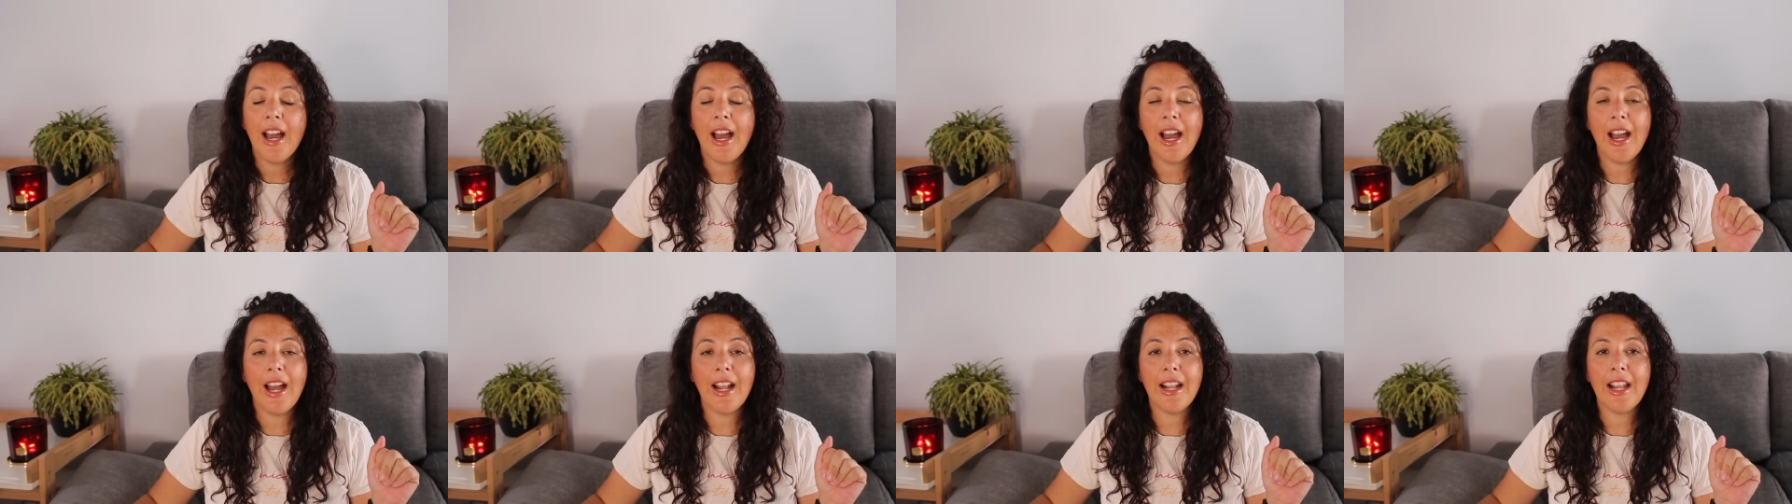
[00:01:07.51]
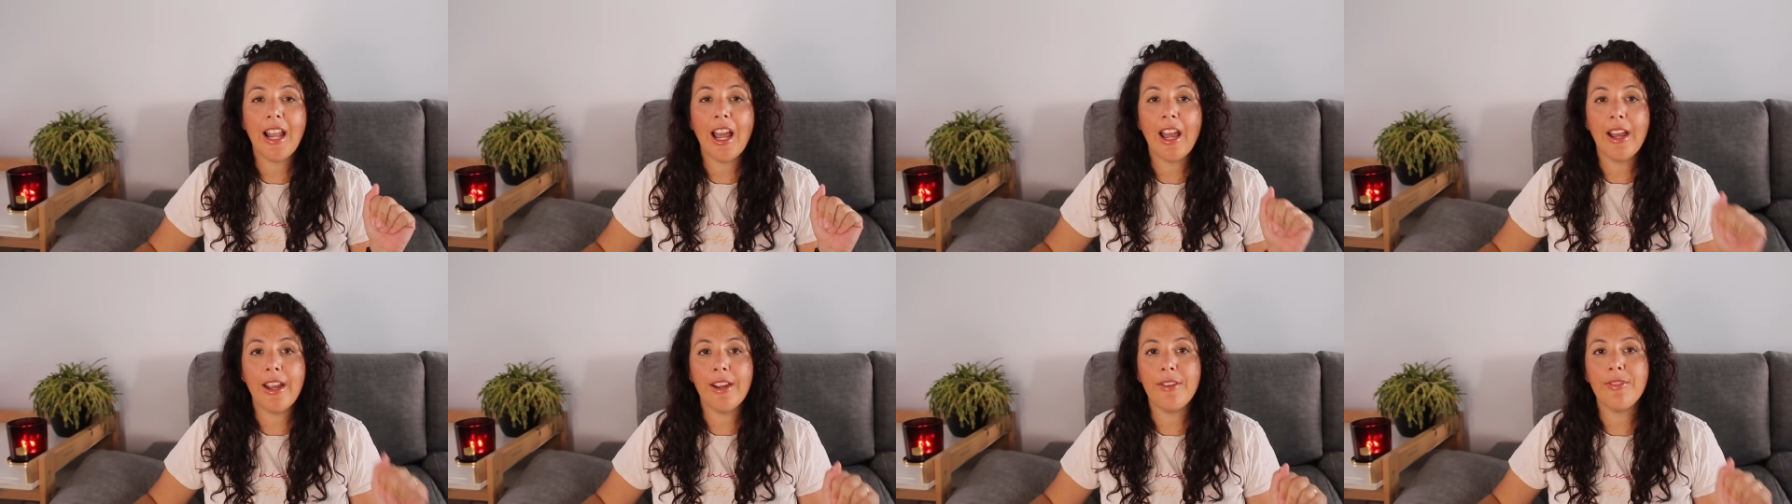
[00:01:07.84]
and
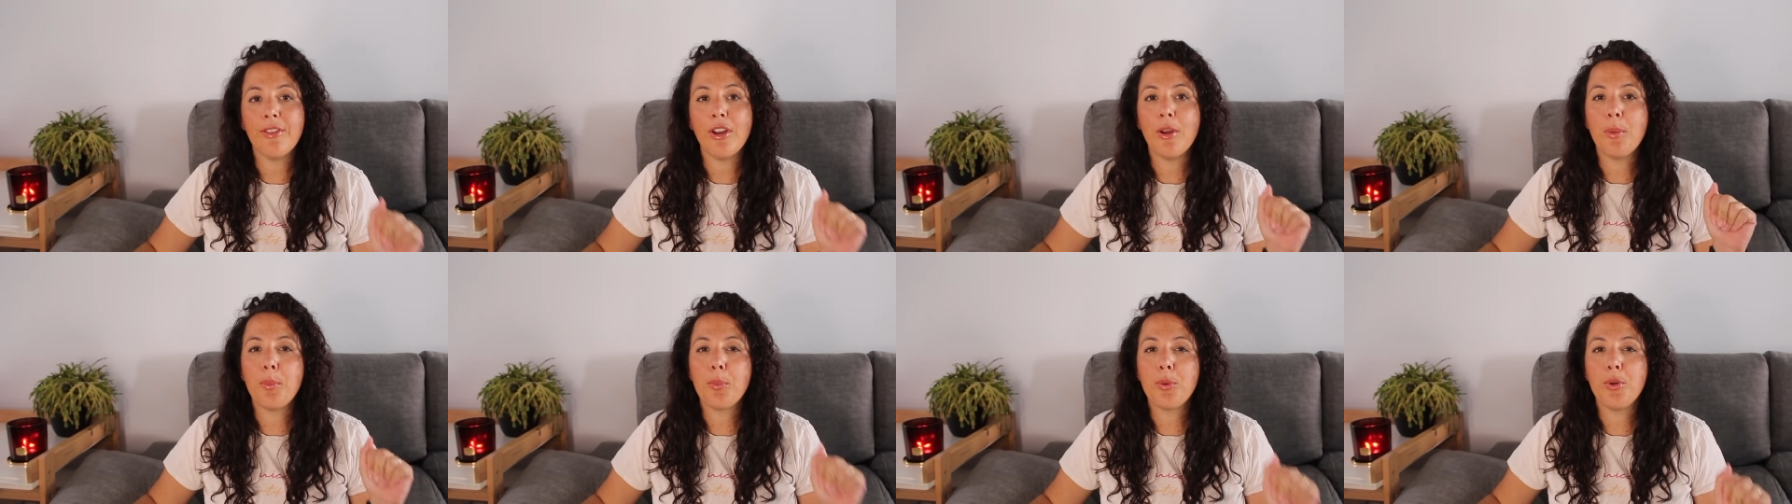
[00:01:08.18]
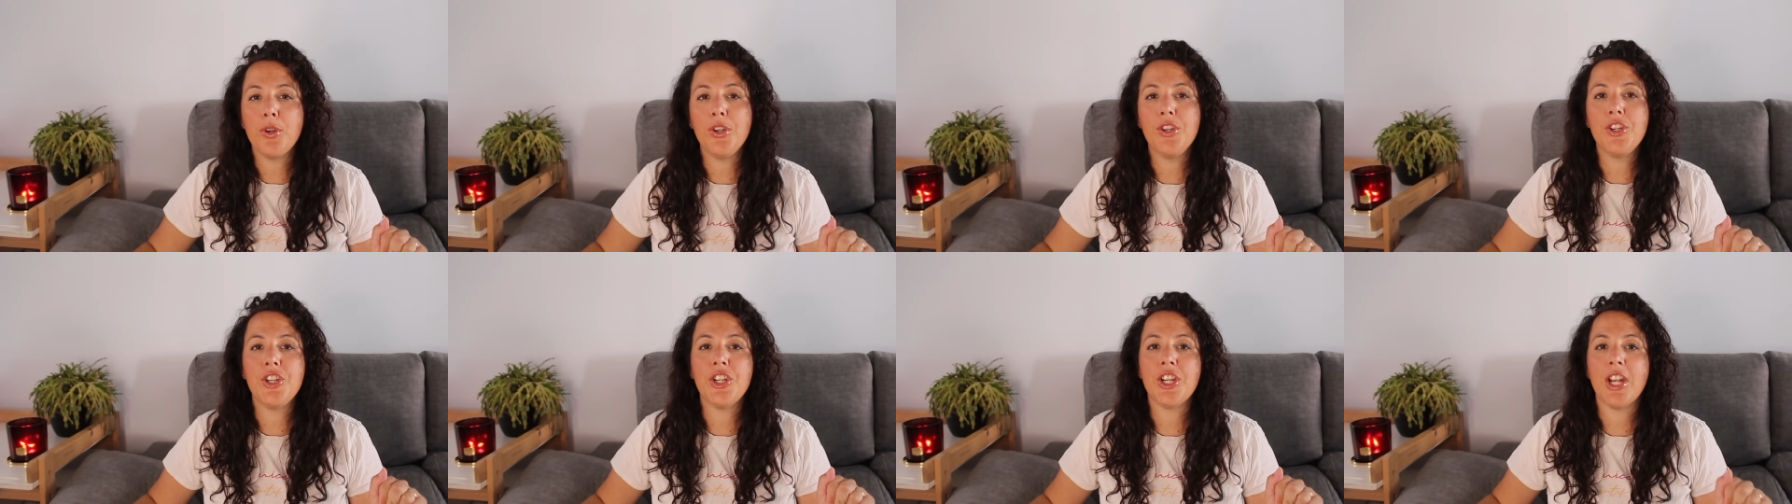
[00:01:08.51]
I've
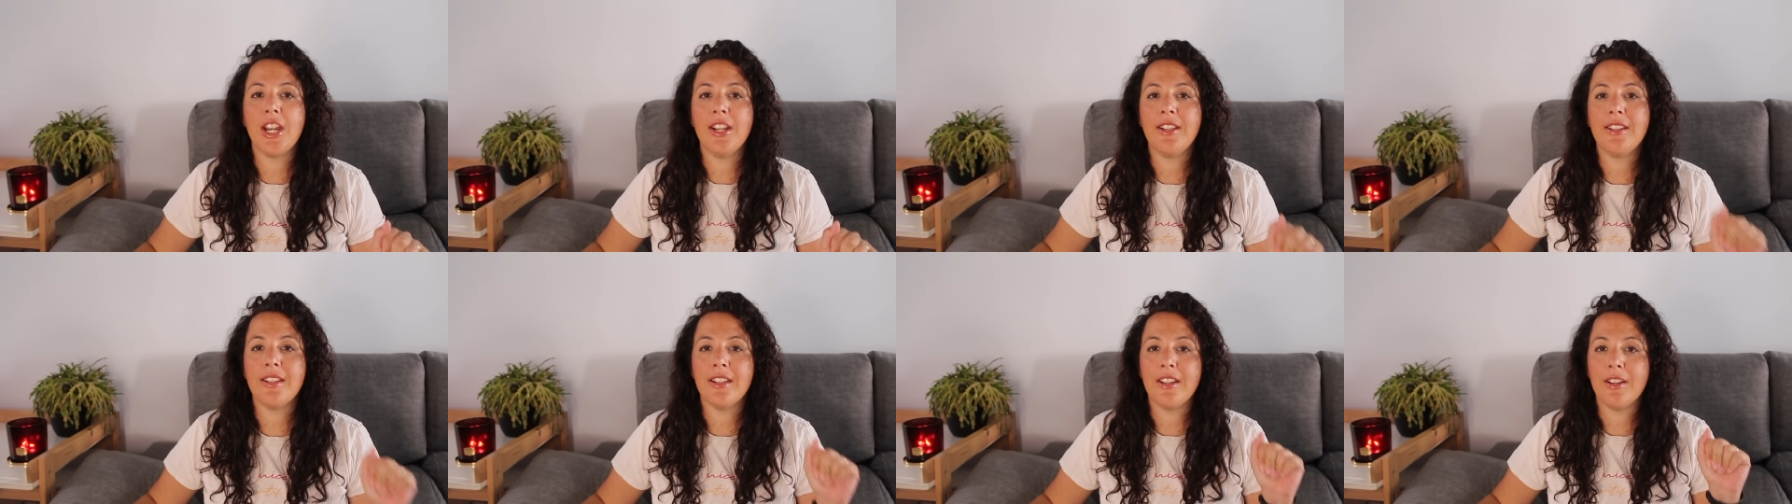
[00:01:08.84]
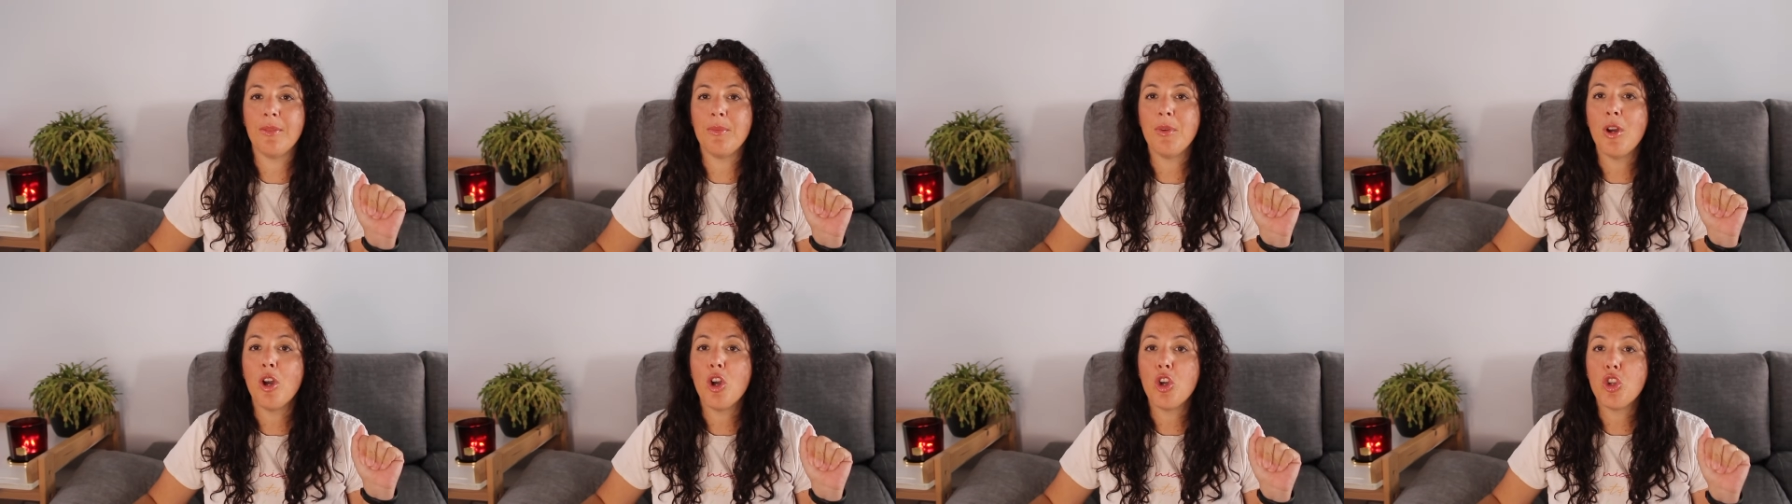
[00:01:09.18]
appreciated
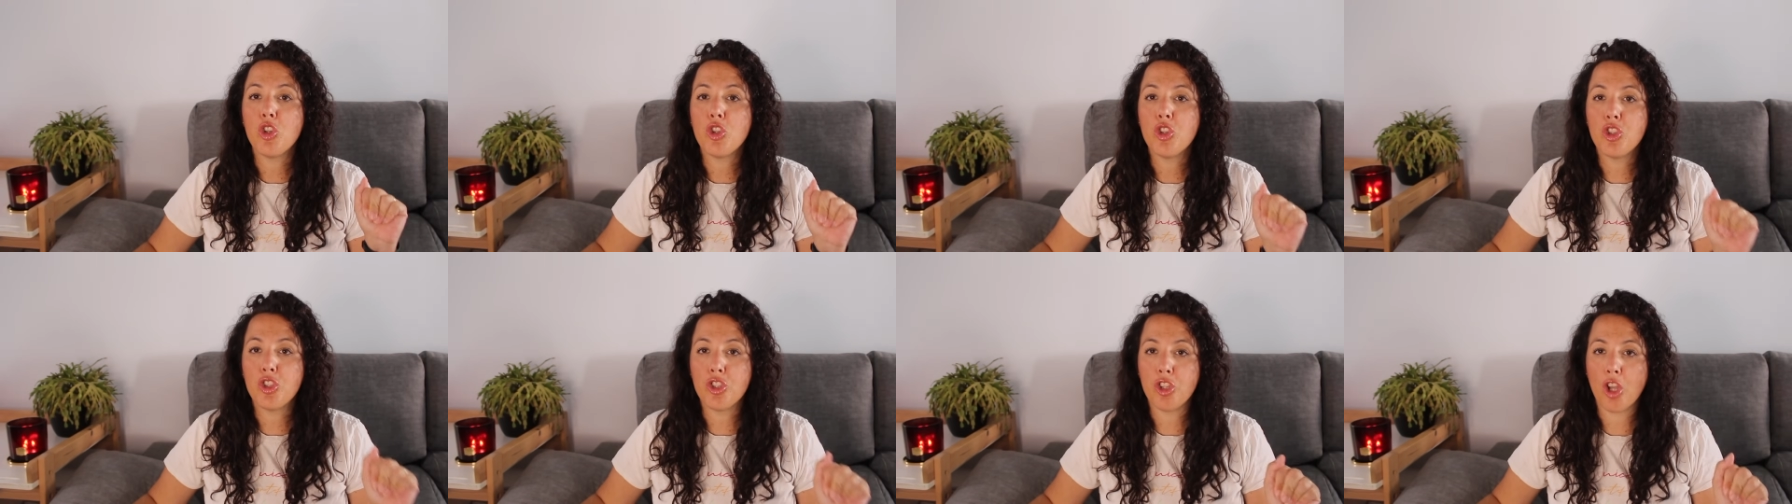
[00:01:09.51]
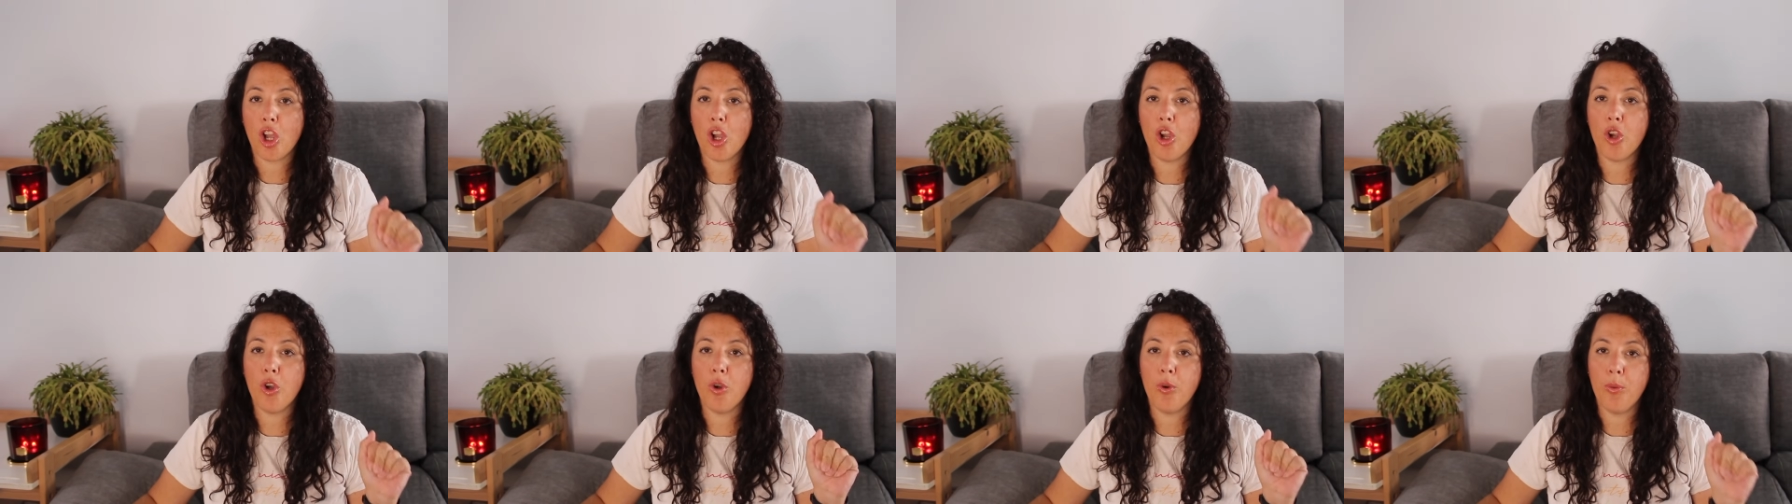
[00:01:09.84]
them
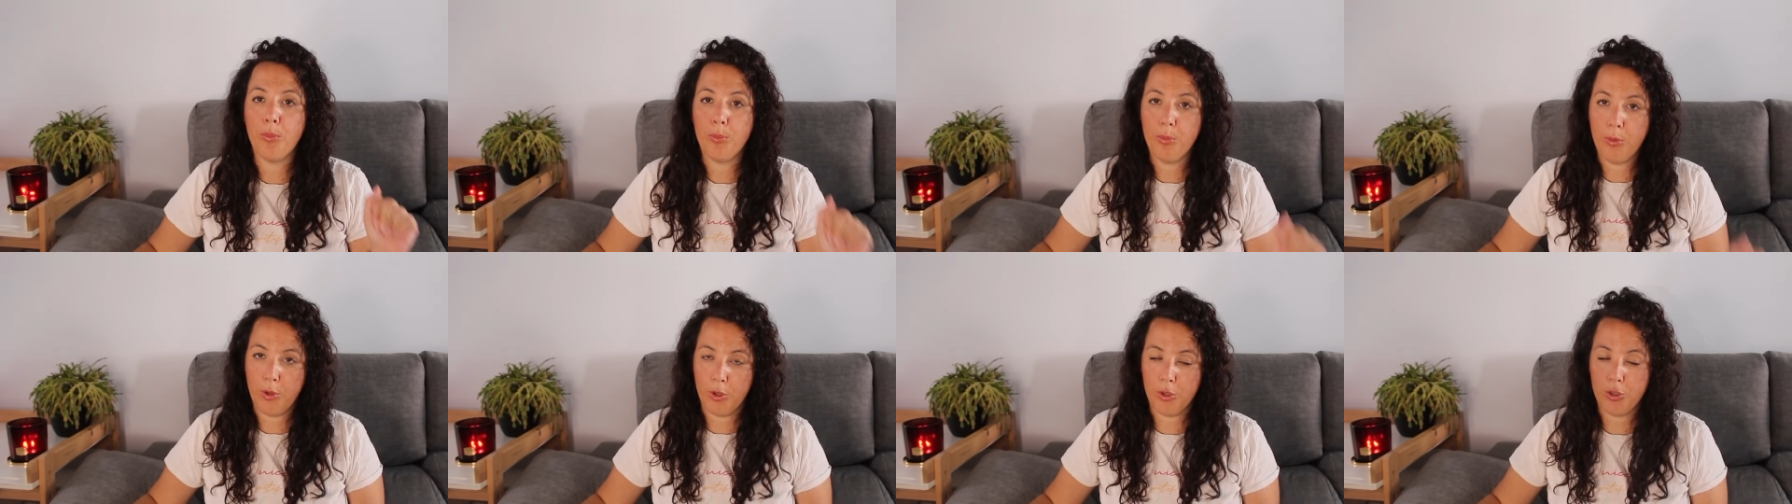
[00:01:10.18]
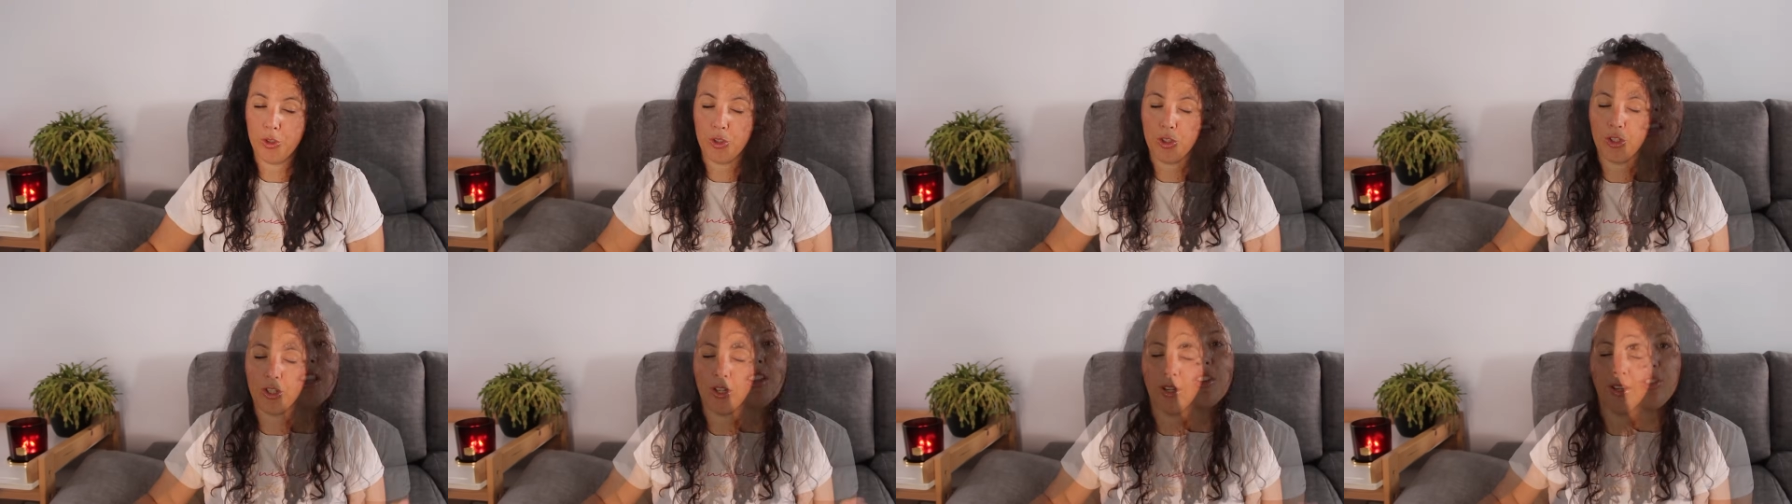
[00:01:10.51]
so
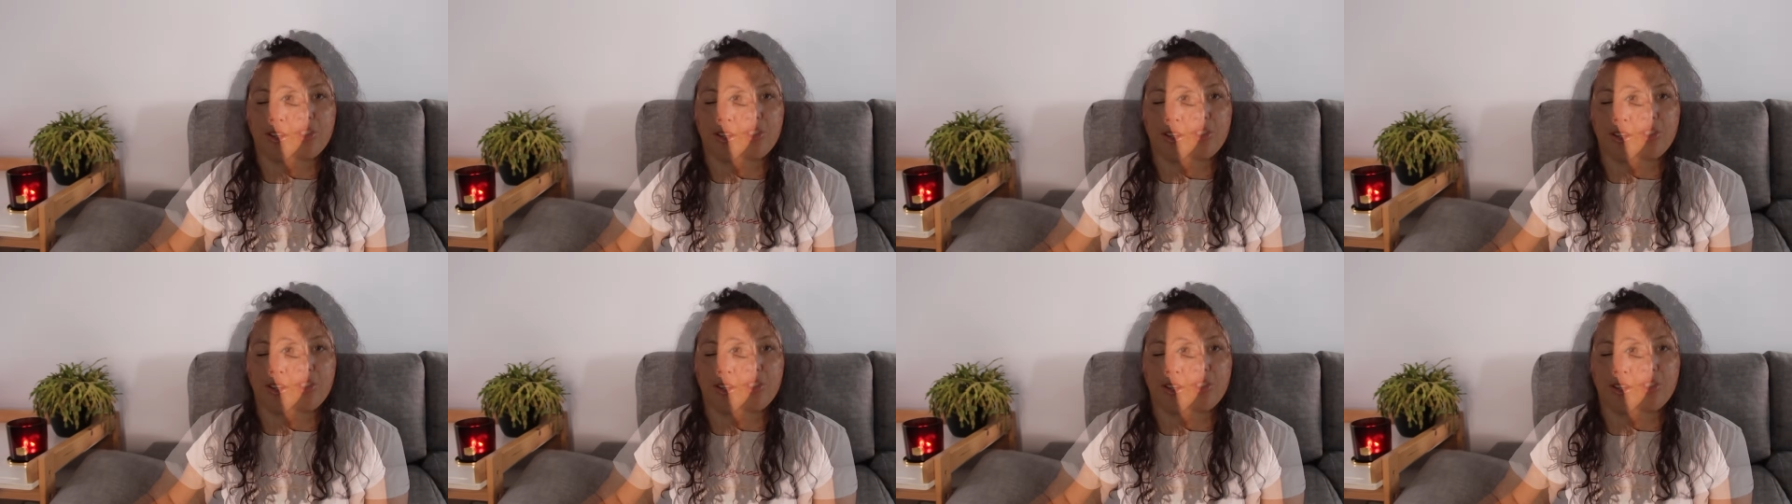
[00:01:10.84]
much.